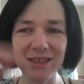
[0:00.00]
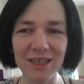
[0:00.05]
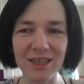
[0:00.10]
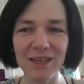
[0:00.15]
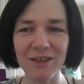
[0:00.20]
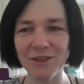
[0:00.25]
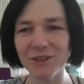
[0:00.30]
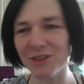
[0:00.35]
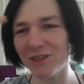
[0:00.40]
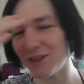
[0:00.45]

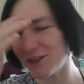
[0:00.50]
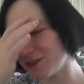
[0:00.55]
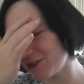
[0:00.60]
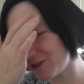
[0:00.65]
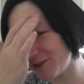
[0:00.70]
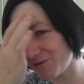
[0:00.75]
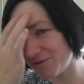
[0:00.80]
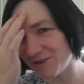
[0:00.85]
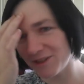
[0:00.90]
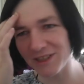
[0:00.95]
single
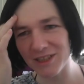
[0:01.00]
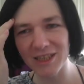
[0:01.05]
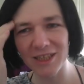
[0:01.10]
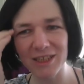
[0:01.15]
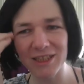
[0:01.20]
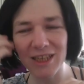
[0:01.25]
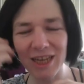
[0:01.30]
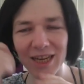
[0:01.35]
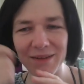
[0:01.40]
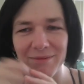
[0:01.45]
source of
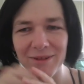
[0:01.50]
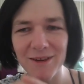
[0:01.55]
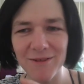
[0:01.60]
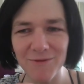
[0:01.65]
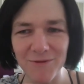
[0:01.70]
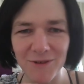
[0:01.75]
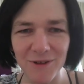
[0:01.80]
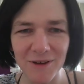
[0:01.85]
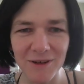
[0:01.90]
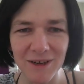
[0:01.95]

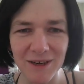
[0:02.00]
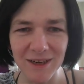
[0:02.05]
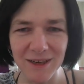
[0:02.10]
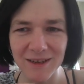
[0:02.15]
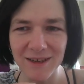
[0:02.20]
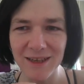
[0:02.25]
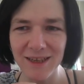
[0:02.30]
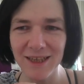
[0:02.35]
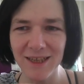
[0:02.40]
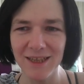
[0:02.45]
entertainment for
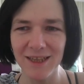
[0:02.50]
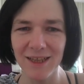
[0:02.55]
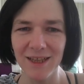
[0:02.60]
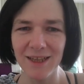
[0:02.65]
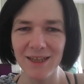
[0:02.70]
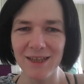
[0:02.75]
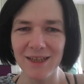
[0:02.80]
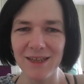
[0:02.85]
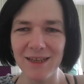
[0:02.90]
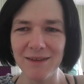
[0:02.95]

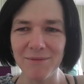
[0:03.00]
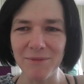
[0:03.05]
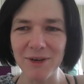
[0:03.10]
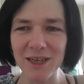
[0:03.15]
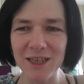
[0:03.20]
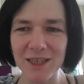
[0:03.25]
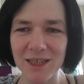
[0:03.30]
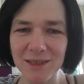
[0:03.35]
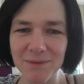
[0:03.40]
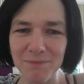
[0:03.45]

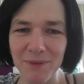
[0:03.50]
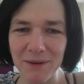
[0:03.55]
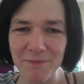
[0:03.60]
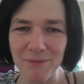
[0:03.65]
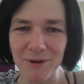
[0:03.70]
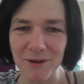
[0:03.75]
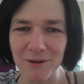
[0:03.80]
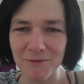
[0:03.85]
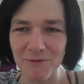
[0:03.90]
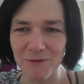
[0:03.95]
British
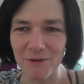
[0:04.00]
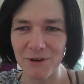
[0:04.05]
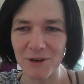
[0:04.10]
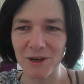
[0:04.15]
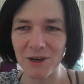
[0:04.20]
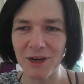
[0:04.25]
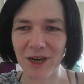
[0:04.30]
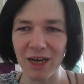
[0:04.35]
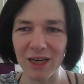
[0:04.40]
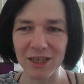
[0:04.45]
people for
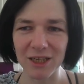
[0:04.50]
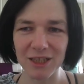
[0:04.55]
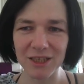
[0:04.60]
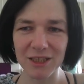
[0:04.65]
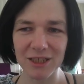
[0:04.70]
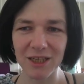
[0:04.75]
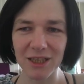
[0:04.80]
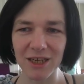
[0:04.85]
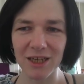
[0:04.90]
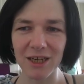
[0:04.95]

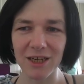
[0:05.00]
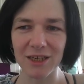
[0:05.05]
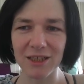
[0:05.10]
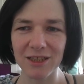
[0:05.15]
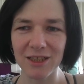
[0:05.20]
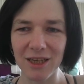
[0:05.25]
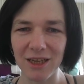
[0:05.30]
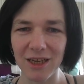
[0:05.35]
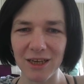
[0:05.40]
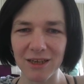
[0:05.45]
hundreds of
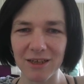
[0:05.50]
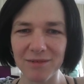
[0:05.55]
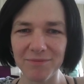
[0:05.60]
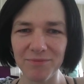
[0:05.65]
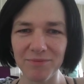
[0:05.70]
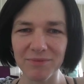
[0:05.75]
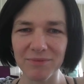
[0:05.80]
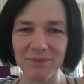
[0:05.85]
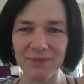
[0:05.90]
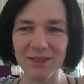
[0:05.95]
years.
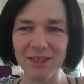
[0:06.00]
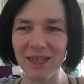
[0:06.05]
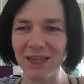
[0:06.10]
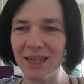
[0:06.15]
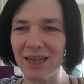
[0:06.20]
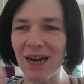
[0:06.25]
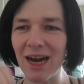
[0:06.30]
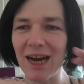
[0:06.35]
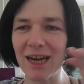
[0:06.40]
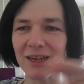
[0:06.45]
Like, they
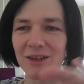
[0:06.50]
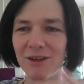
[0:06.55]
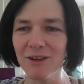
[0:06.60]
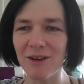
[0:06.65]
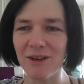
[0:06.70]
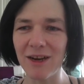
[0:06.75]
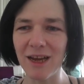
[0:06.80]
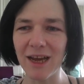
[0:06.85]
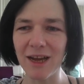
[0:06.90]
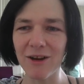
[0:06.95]
had
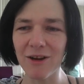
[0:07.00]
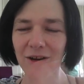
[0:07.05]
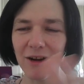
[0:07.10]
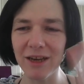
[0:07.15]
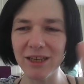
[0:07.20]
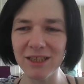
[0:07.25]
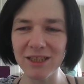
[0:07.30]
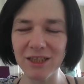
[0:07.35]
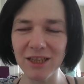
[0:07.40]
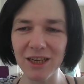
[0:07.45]
no like
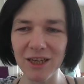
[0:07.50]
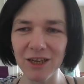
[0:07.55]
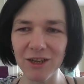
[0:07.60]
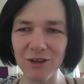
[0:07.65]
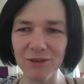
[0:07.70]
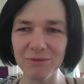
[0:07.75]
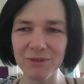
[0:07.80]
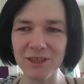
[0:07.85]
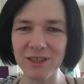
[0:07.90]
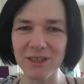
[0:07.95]

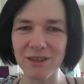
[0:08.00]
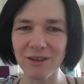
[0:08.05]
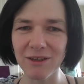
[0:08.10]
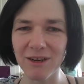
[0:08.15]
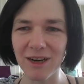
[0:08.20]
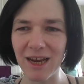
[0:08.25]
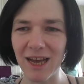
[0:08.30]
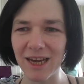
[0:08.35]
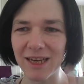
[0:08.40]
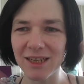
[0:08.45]
coliseums
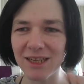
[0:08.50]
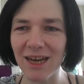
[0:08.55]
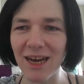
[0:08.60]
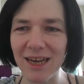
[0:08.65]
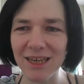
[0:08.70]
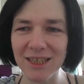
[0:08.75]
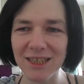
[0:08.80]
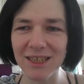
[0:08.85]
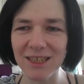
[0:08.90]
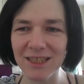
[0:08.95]
or like
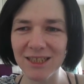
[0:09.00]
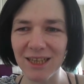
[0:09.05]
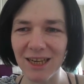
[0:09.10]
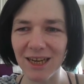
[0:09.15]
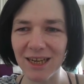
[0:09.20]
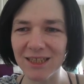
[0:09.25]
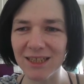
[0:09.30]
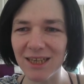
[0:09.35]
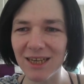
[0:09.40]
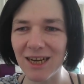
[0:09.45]
theaters
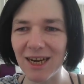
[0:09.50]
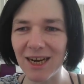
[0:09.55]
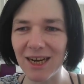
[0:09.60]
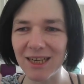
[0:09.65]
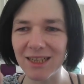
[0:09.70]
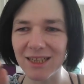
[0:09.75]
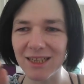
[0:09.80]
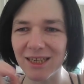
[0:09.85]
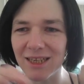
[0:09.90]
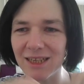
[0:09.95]
like they
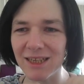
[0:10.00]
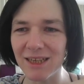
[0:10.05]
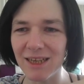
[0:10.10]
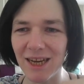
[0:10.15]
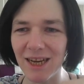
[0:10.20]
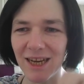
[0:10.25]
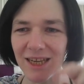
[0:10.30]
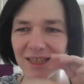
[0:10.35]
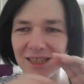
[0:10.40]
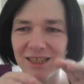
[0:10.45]
had in
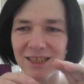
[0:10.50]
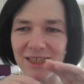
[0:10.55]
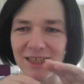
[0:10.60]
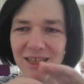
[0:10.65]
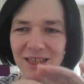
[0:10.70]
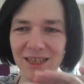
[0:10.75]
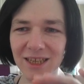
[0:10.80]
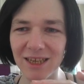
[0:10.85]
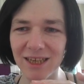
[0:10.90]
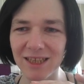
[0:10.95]

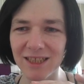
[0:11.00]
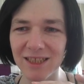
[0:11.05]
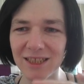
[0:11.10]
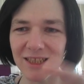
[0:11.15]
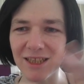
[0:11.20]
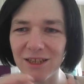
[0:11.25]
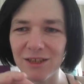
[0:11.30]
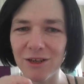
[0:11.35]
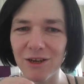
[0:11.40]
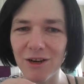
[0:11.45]
ancient
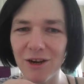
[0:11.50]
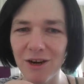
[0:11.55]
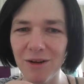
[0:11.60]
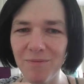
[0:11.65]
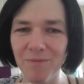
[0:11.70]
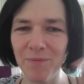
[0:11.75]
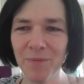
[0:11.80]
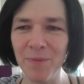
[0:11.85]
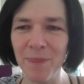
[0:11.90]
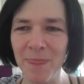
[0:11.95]
Greece and
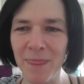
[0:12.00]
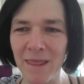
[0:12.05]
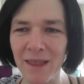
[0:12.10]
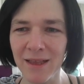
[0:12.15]
Rome.